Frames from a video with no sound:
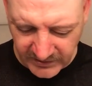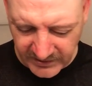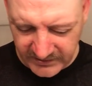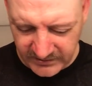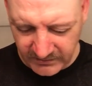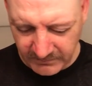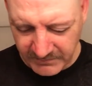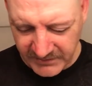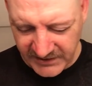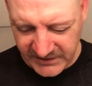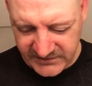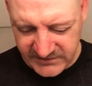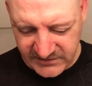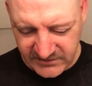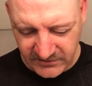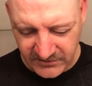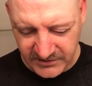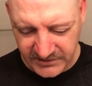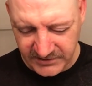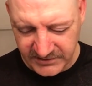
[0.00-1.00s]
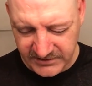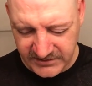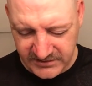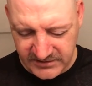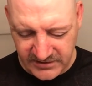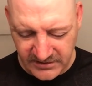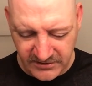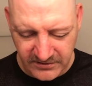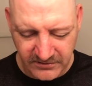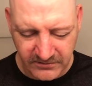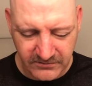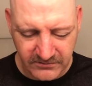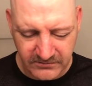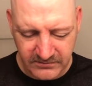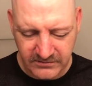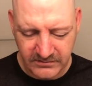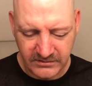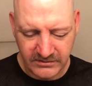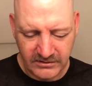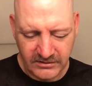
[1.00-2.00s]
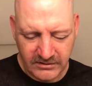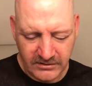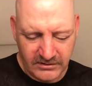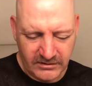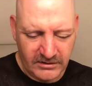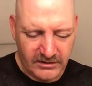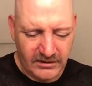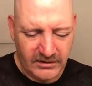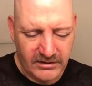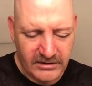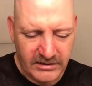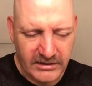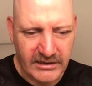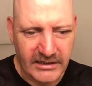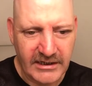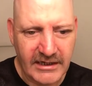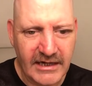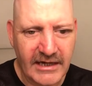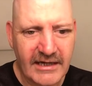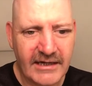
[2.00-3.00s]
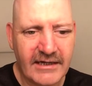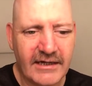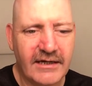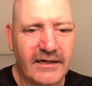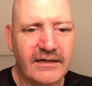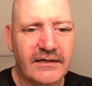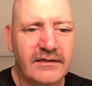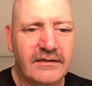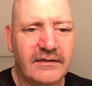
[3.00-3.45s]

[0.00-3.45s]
ain't the best on it, so you gotta